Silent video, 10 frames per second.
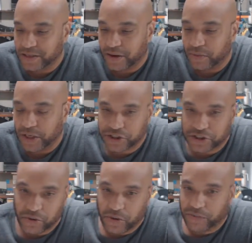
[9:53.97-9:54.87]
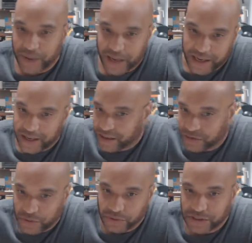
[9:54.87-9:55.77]
I want to show off my
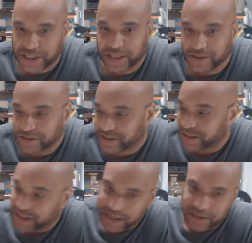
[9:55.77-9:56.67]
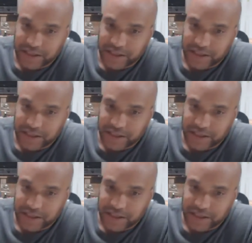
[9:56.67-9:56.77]
throwing skills because I